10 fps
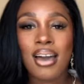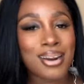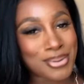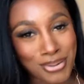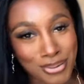know I
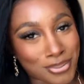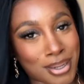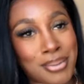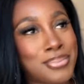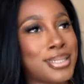don't be going to
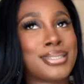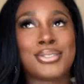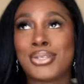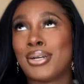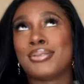well, but
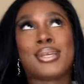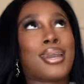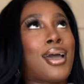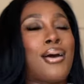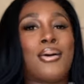to church
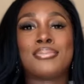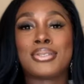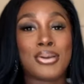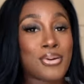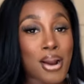and home.
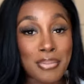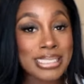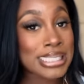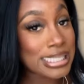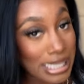So you're
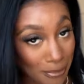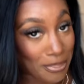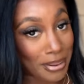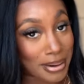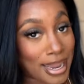probably
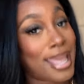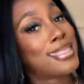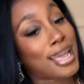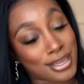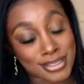stepping
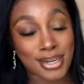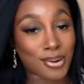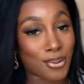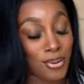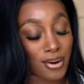at the house of
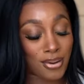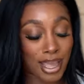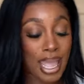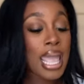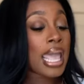the Lord,
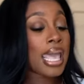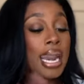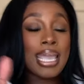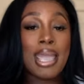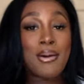okay?
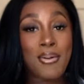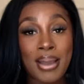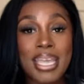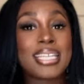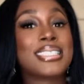And I can't
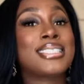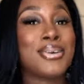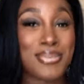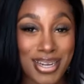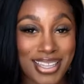wait
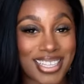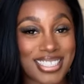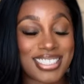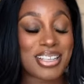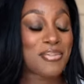to wear
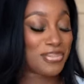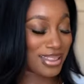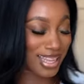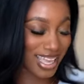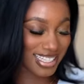this
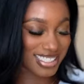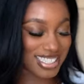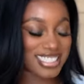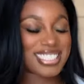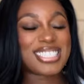
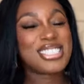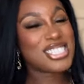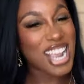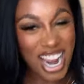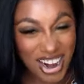blazer to
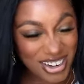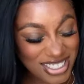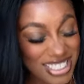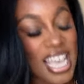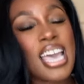
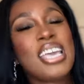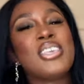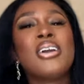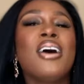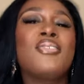church.
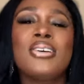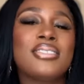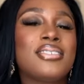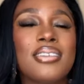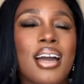You know, of
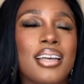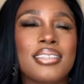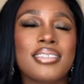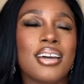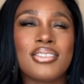course, you
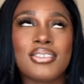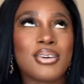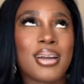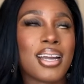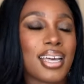guys know you
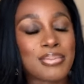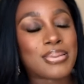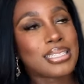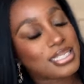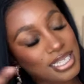can wear it other
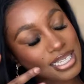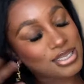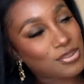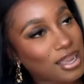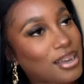places
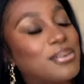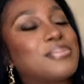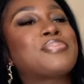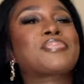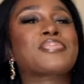as
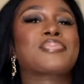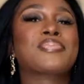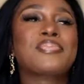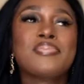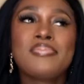well.
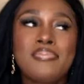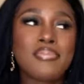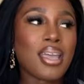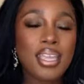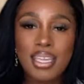
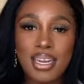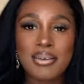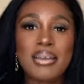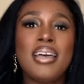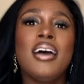You
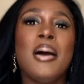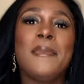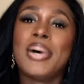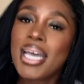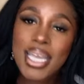know,
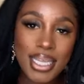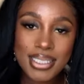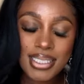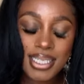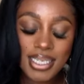
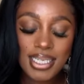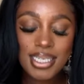but